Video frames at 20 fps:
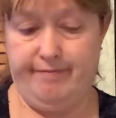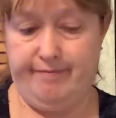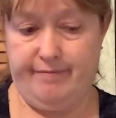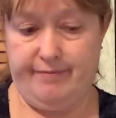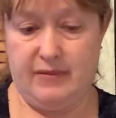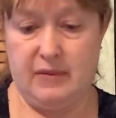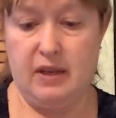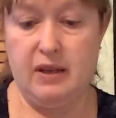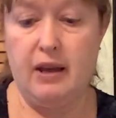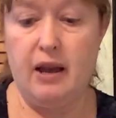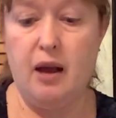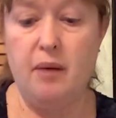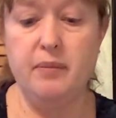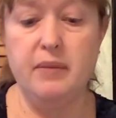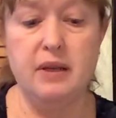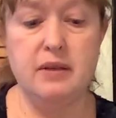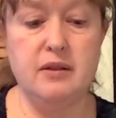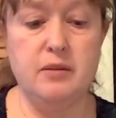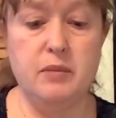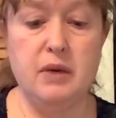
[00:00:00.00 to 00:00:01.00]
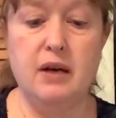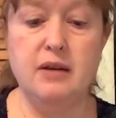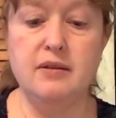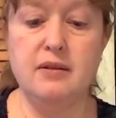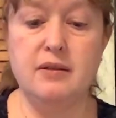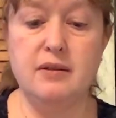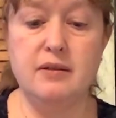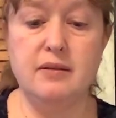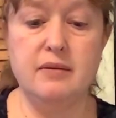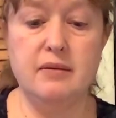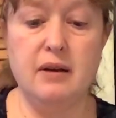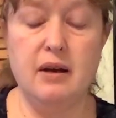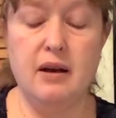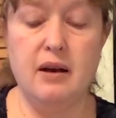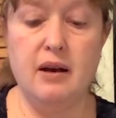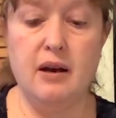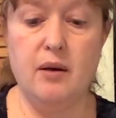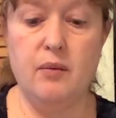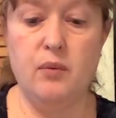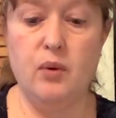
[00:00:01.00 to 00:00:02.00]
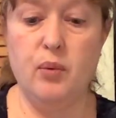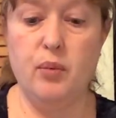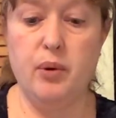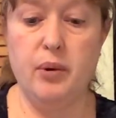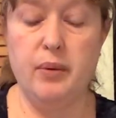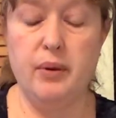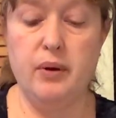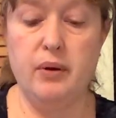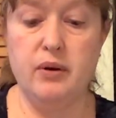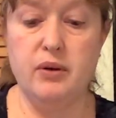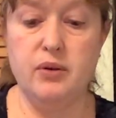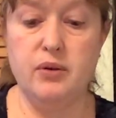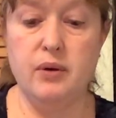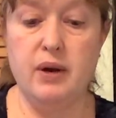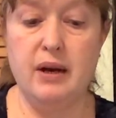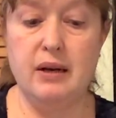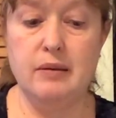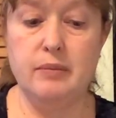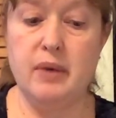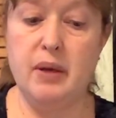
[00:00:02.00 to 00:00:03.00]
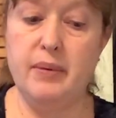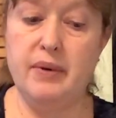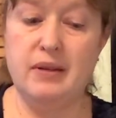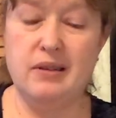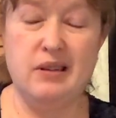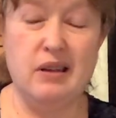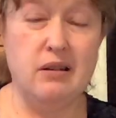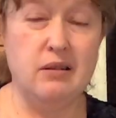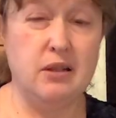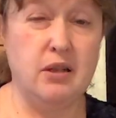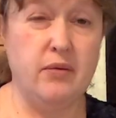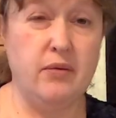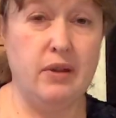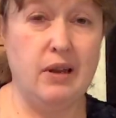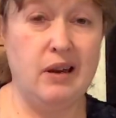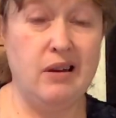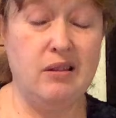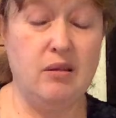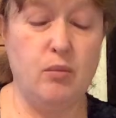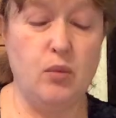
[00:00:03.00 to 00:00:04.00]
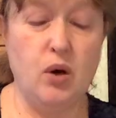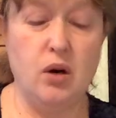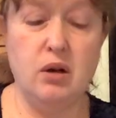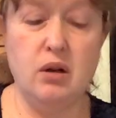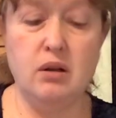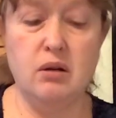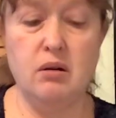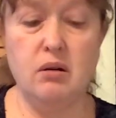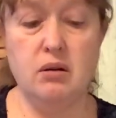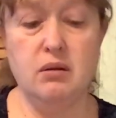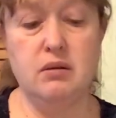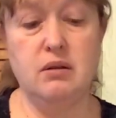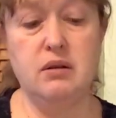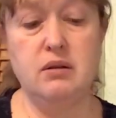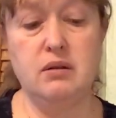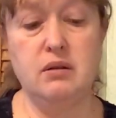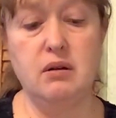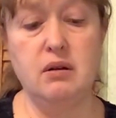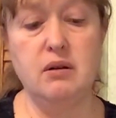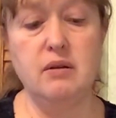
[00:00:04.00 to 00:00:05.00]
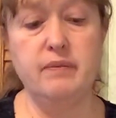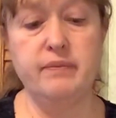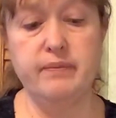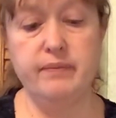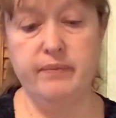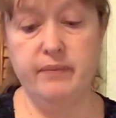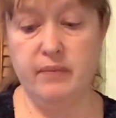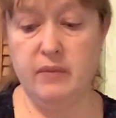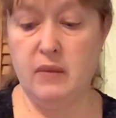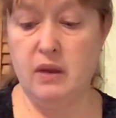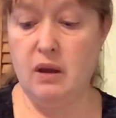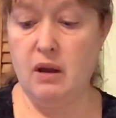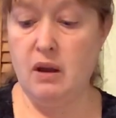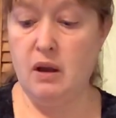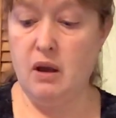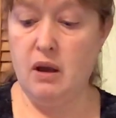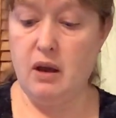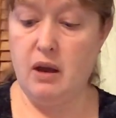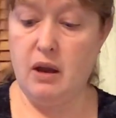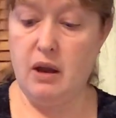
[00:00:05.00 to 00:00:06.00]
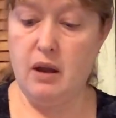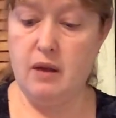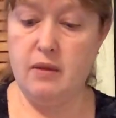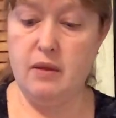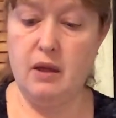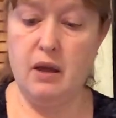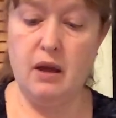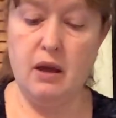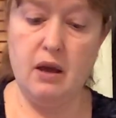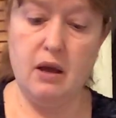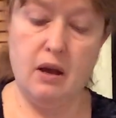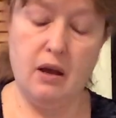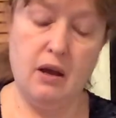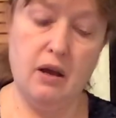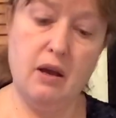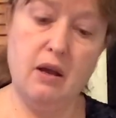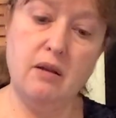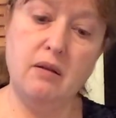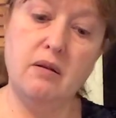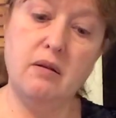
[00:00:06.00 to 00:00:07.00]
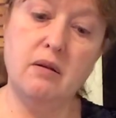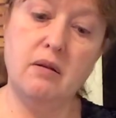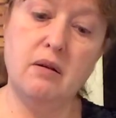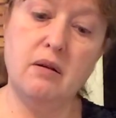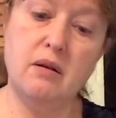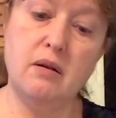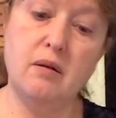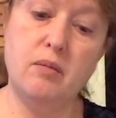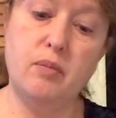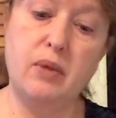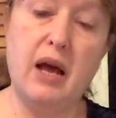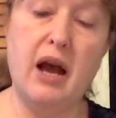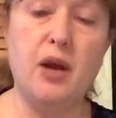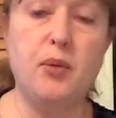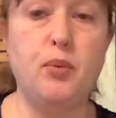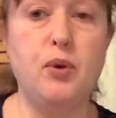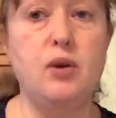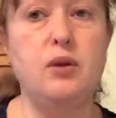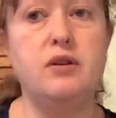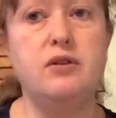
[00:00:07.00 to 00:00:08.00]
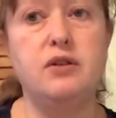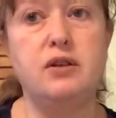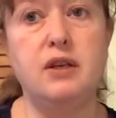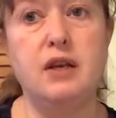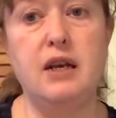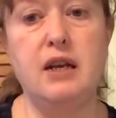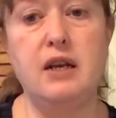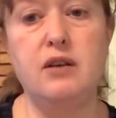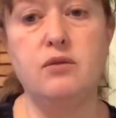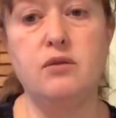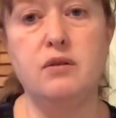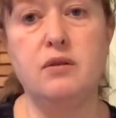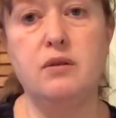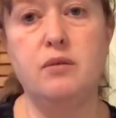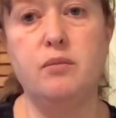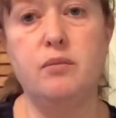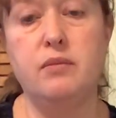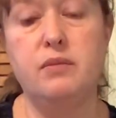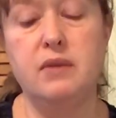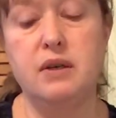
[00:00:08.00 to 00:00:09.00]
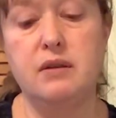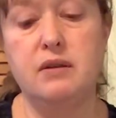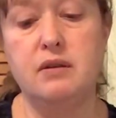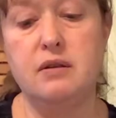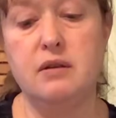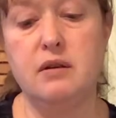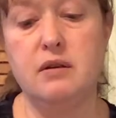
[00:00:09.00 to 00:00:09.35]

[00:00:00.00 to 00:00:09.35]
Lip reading: yeah, that's a must. We're probably going to try and maybe sell some of that at the market this year. And then Black Beauty zucchini. So this is